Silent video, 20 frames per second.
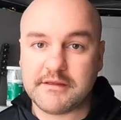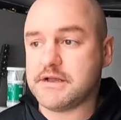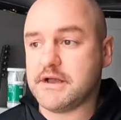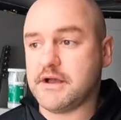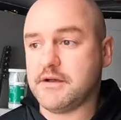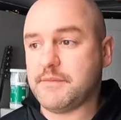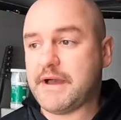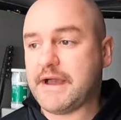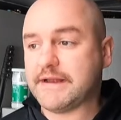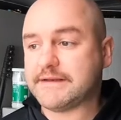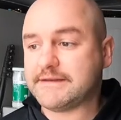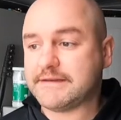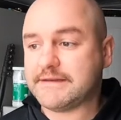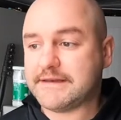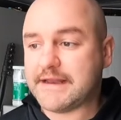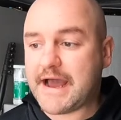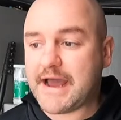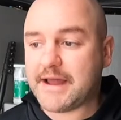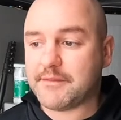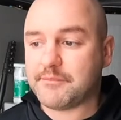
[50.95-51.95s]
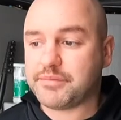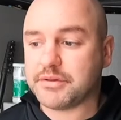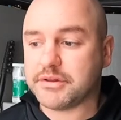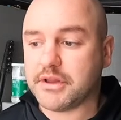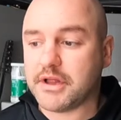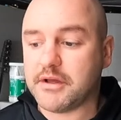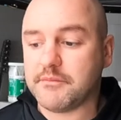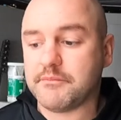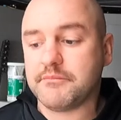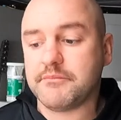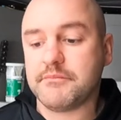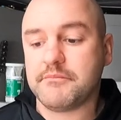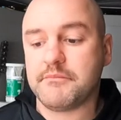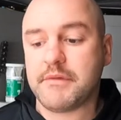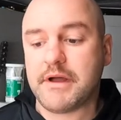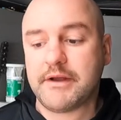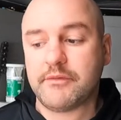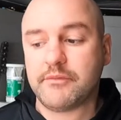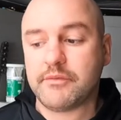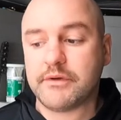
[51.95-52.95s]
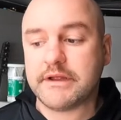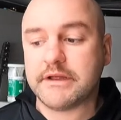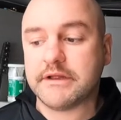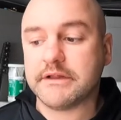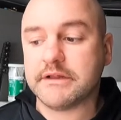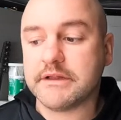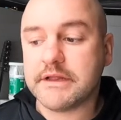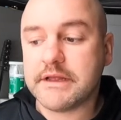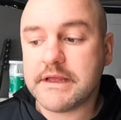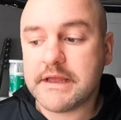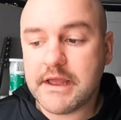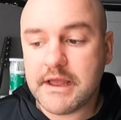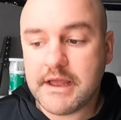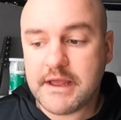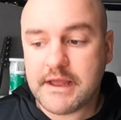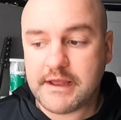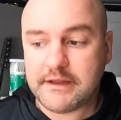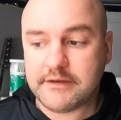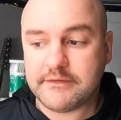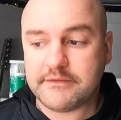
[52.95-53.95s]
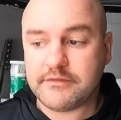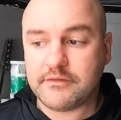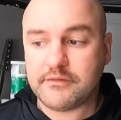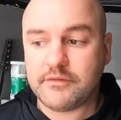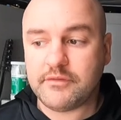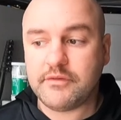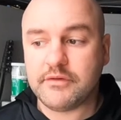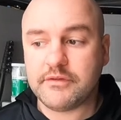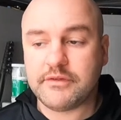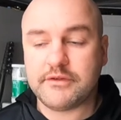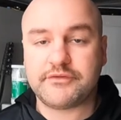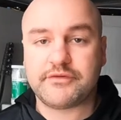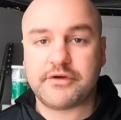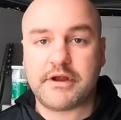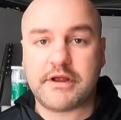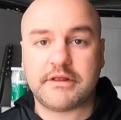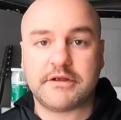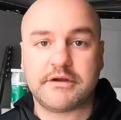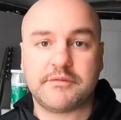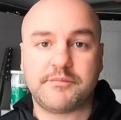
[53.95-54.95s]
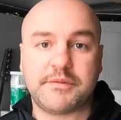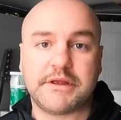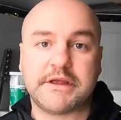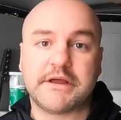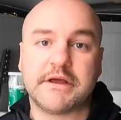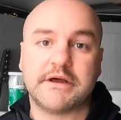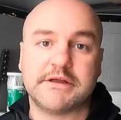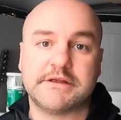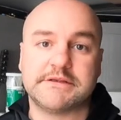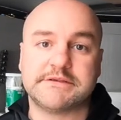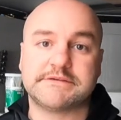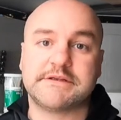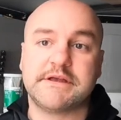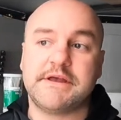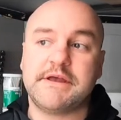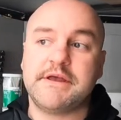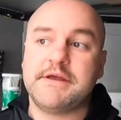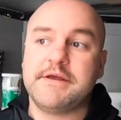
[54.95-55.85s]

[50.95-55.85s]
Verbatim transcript: Um, I did not plumb my reel into the trailer because